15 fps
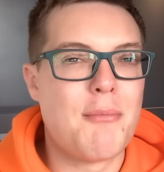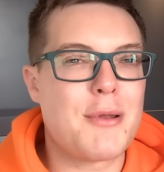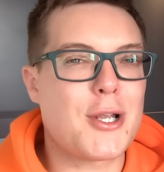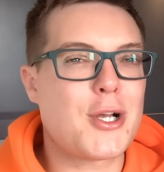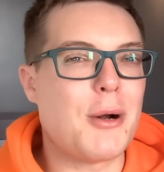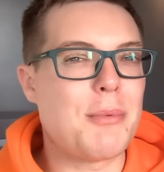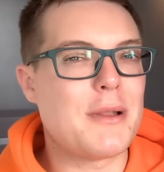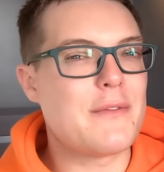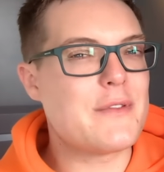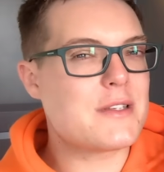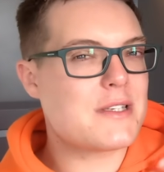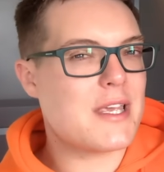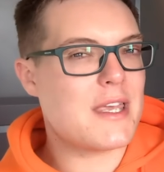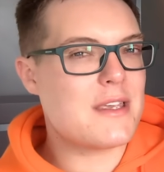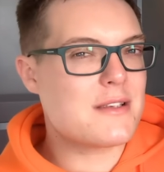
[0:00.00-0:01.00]
But a couple of the
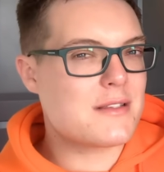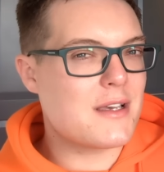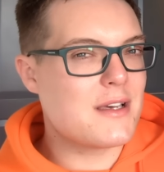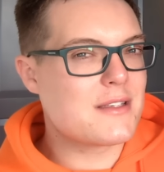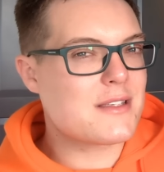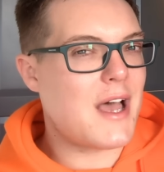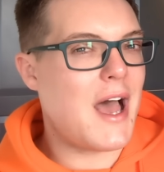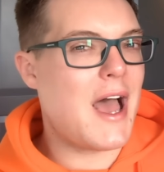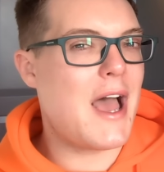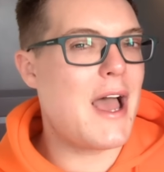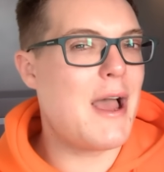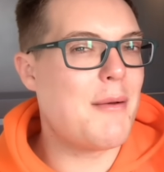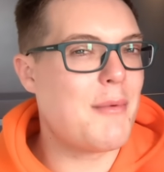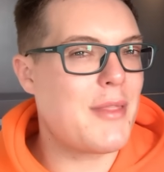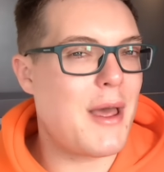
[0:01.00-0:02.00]
teasers
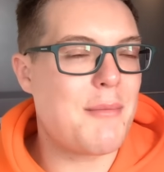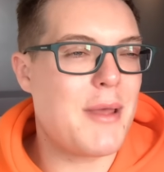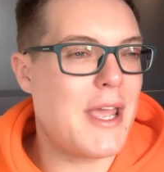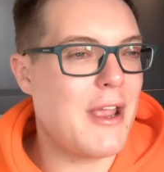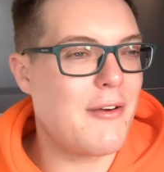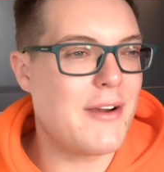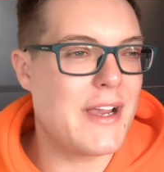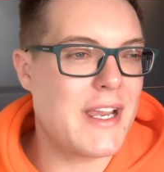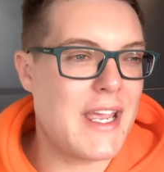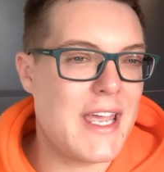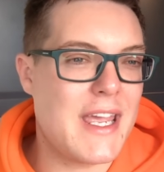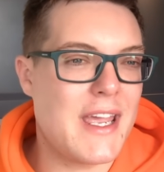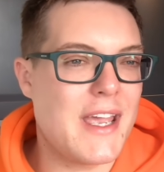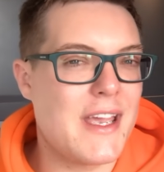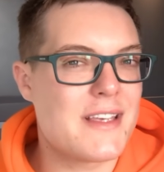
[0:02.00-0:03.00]
that I'm hearing
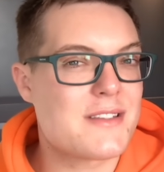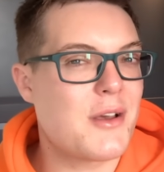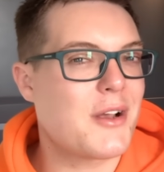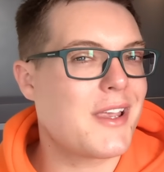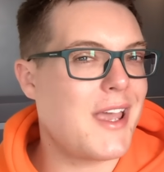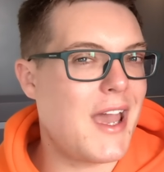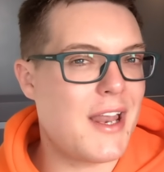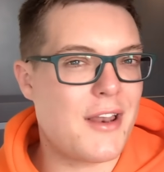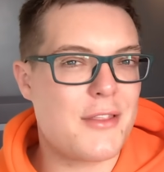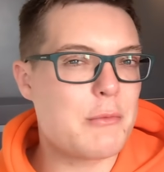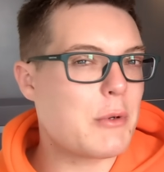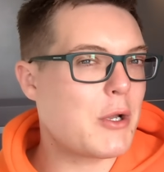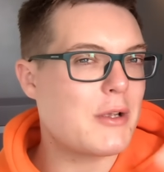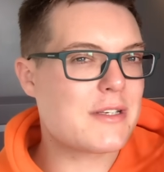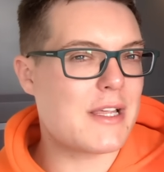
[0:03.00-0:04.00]
is, again, I
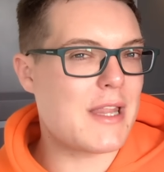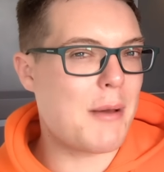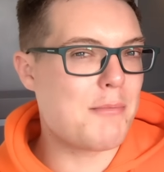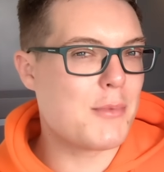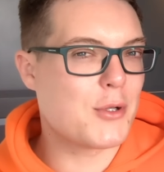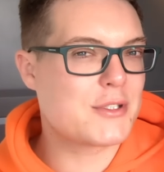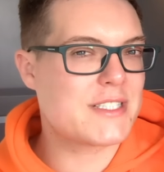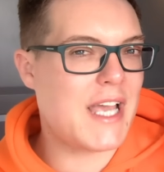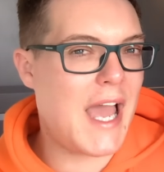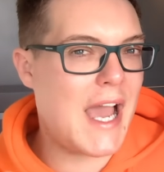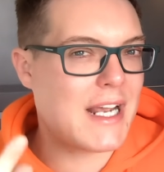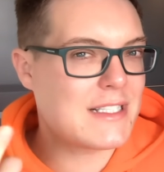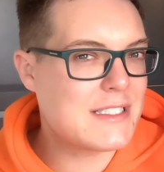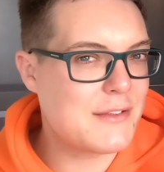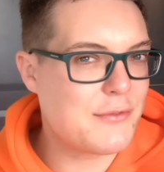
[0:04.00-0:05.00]
think we're going down that
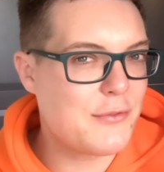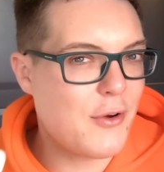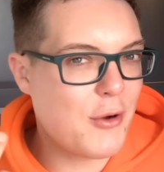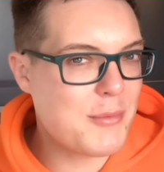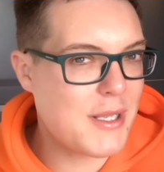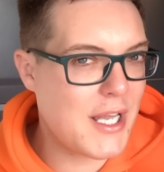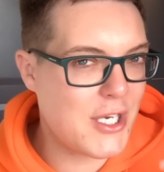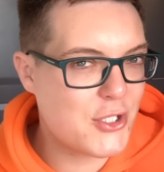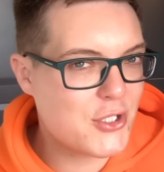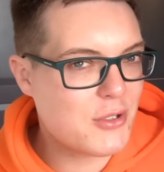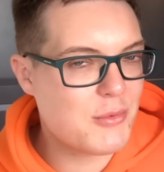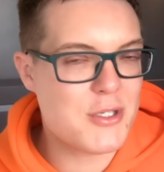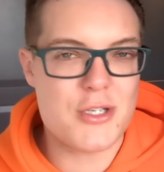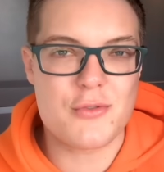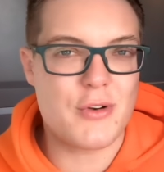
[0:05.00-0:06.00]
multi-active
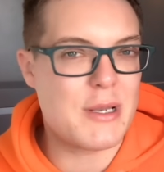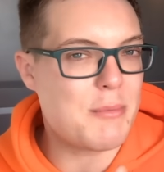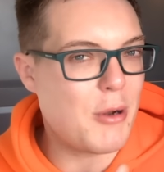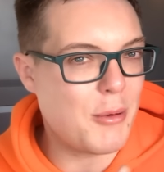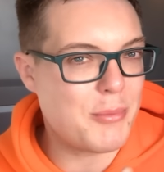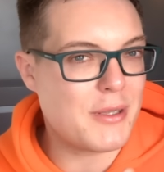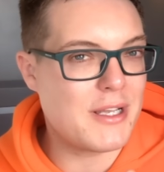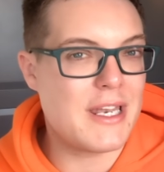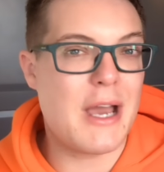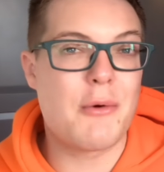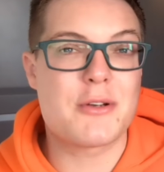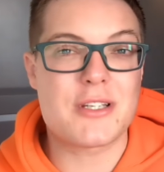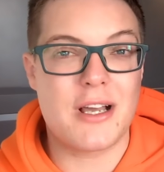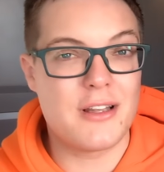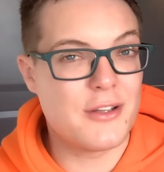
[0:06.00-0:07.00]
formulation, which is really popular
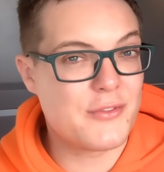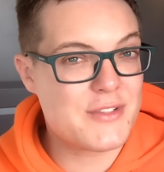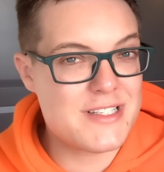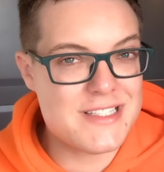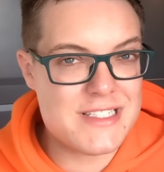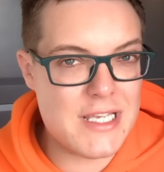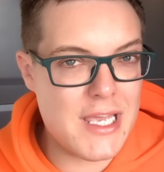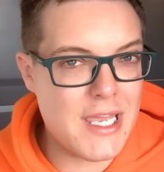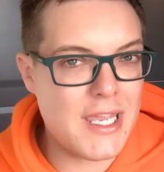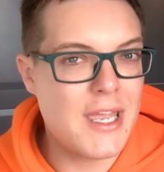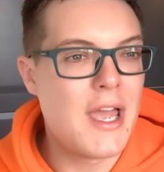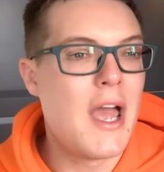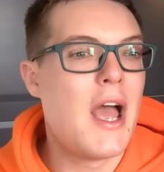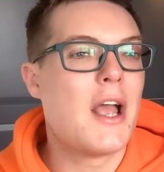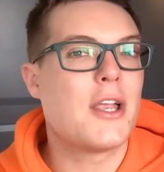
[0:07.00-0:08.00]
now, which I love to
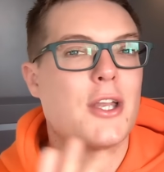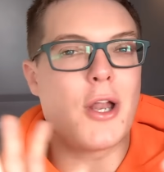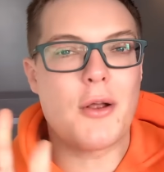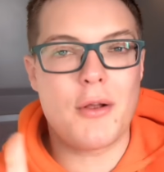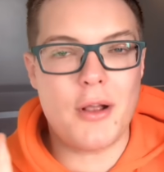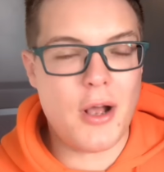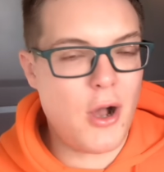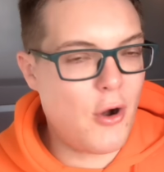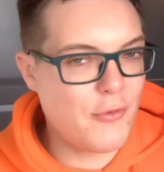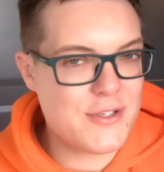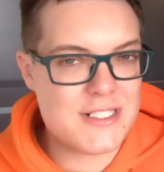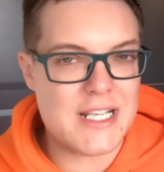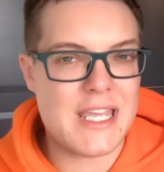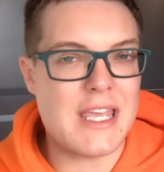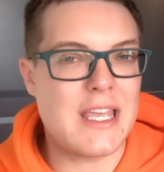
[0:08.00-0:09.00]
see. You know,
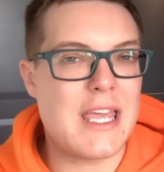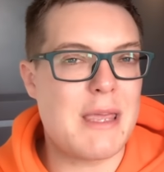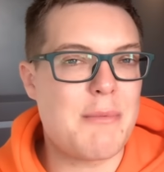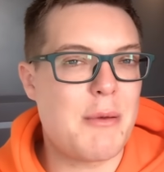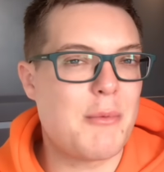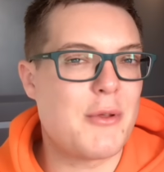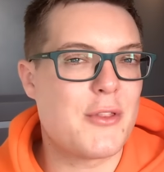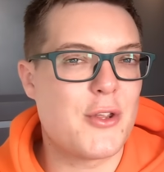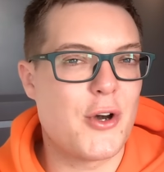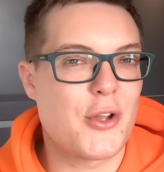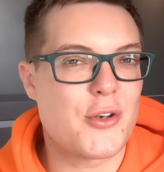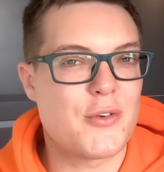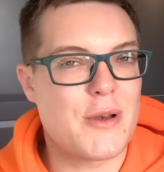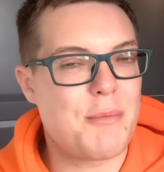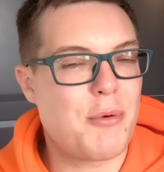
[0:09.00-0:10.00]
obviously in keeping with the
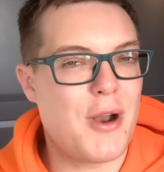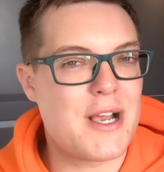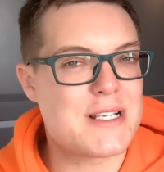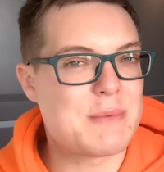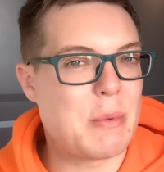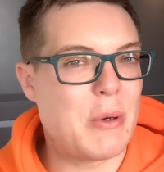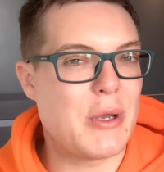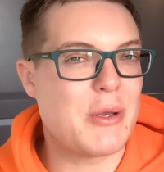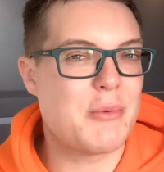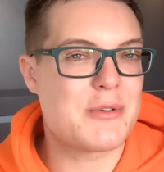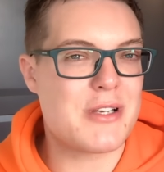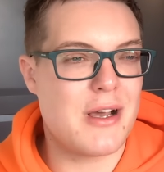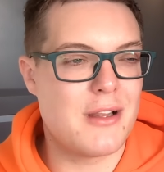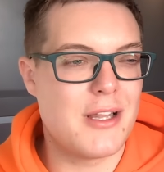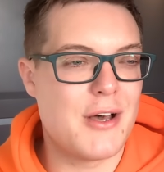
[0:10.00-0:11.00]
Ordinary price point,
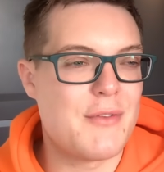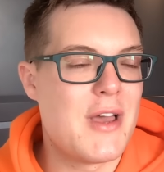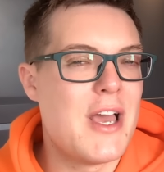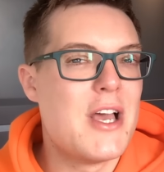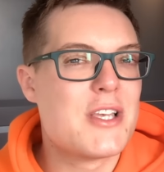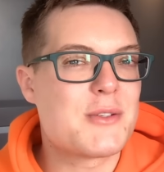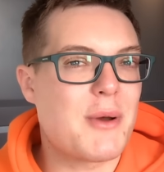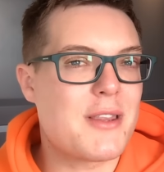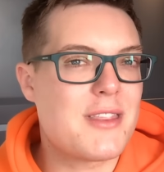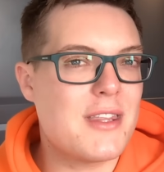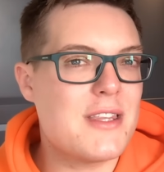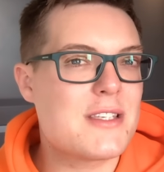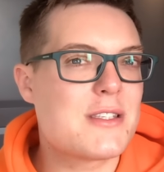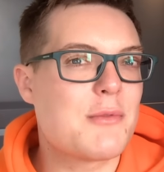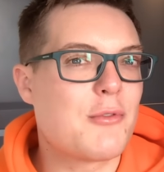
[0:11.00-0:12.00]
which I love. So I
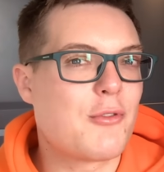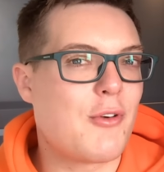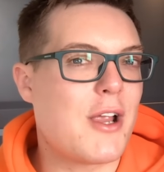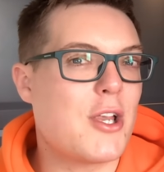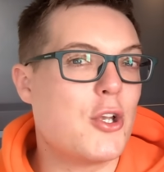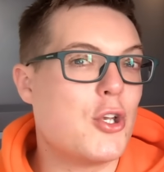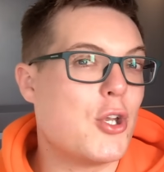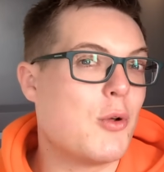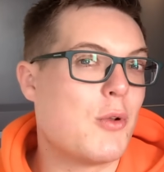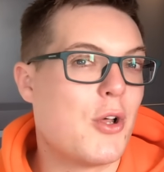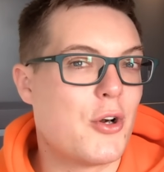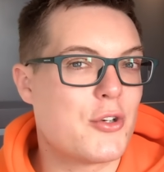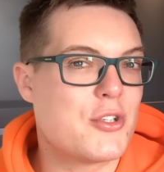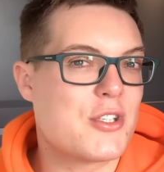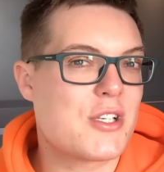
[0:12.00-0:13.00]
think there's some great new
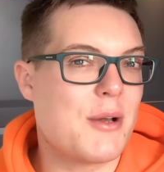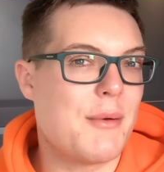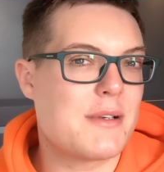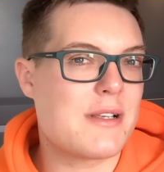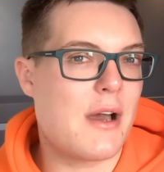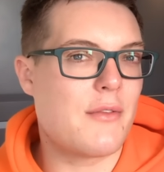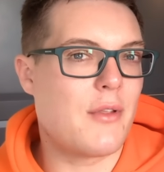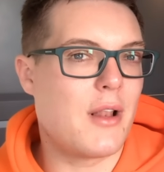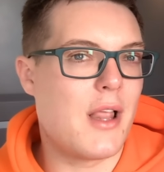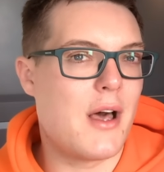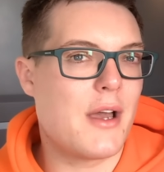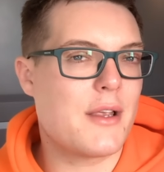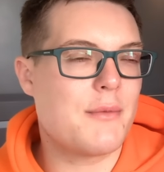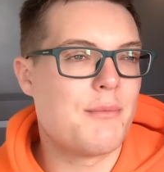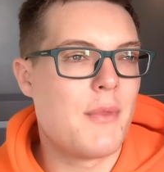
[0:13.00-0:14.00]
launches coming down the
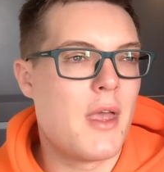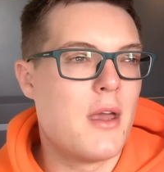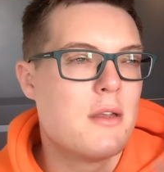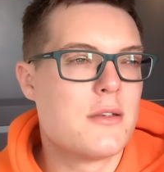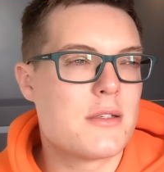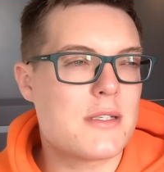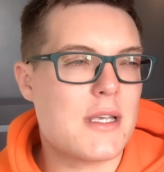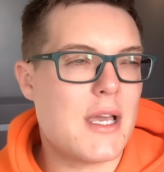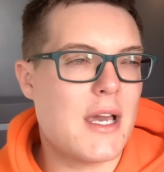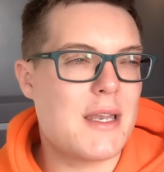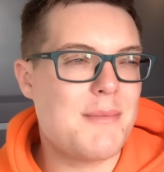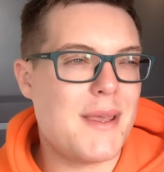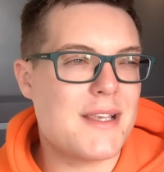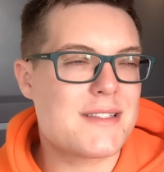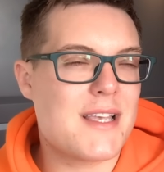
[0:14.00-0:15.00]
line. Does it
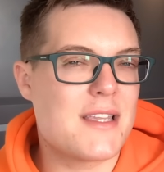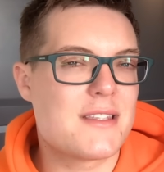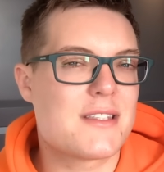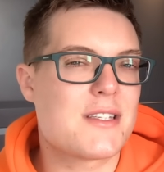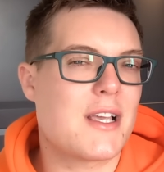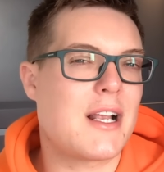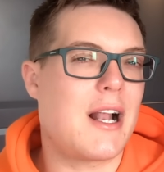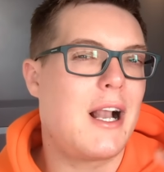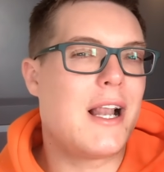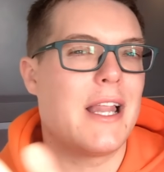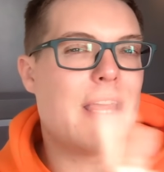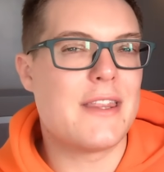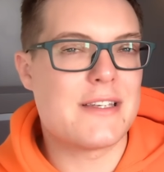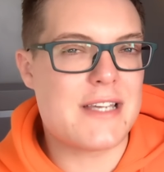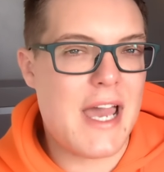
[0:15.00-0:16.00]
kind of make sense to
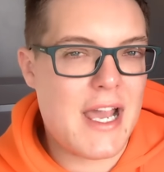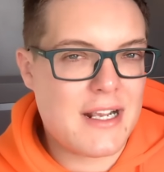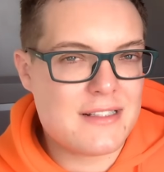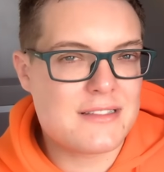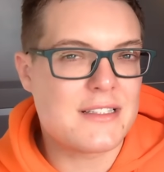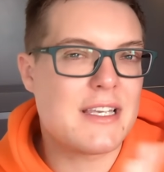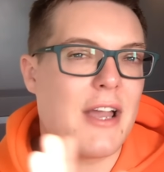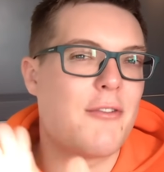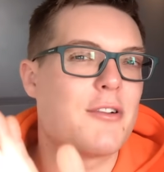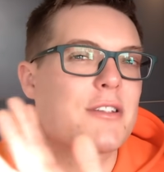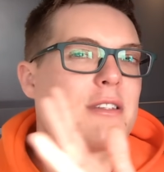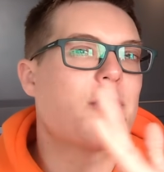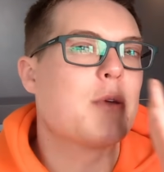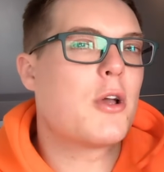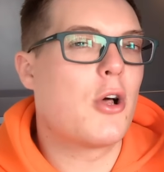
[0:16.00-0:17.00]
clear the decks and get rid
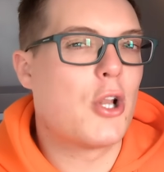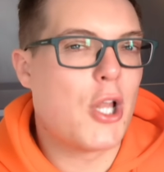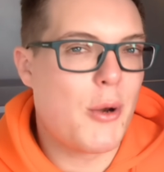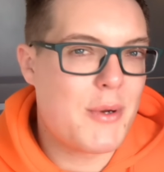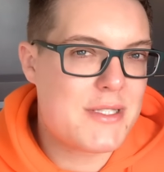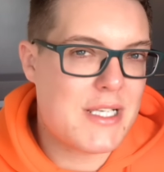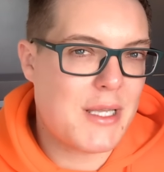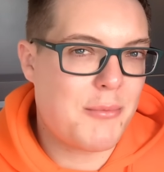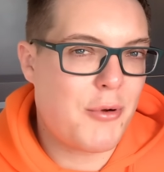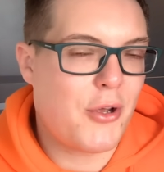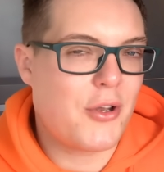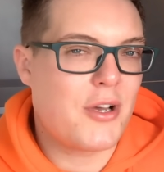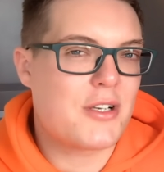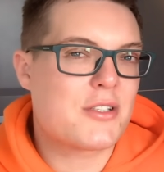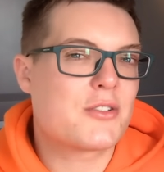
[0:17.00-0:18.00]
of some of your lower selling
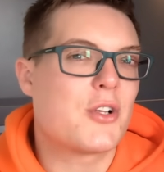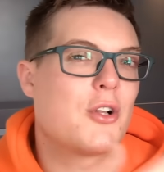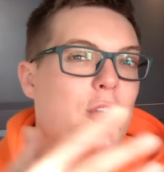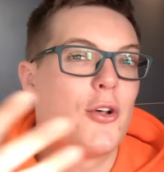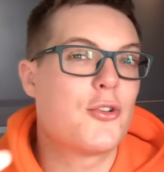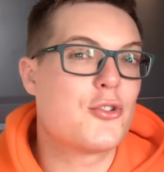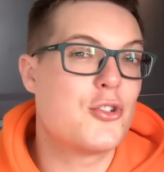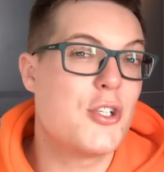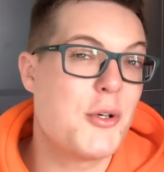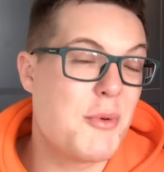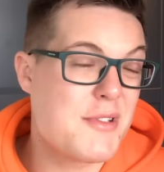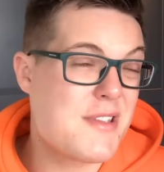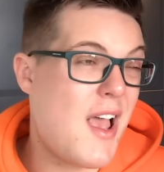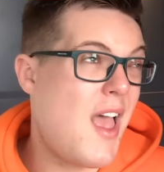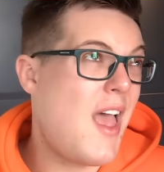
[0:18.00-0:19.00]
products to launch new
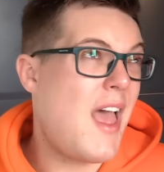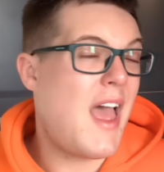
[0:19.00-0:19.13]
ones?